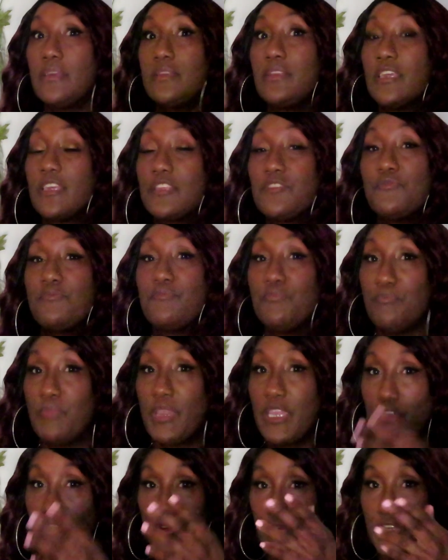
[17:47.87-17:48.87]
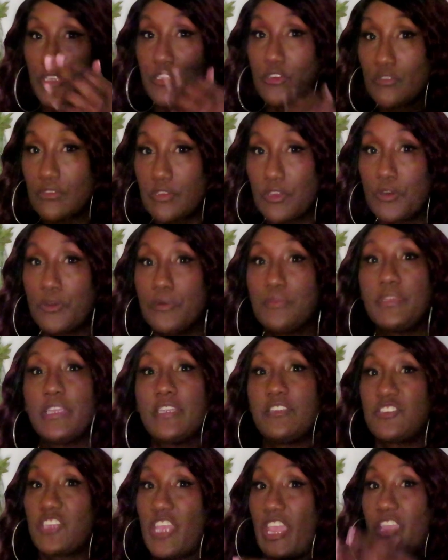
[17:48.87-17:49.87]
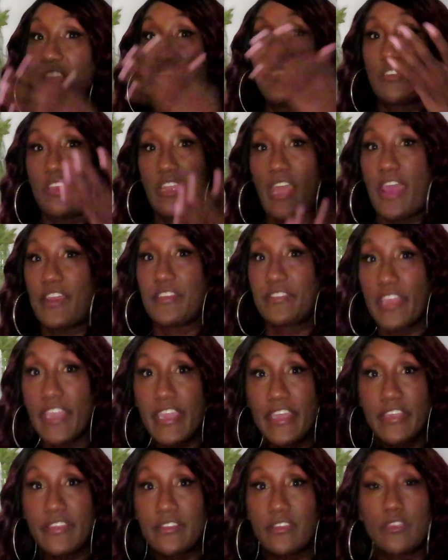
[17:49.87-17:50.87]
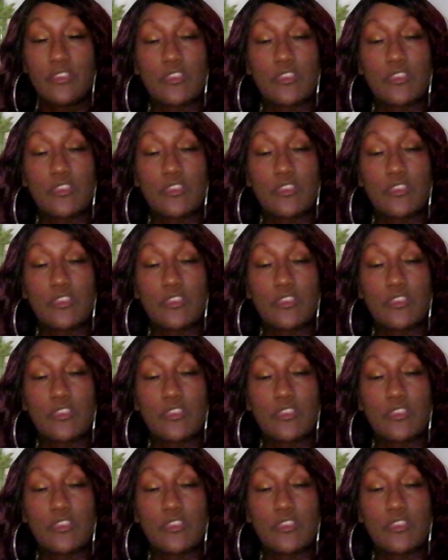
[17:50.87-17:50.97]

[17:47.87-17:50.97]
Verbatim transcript: This, me doing YouTube, didn't change a lot of things.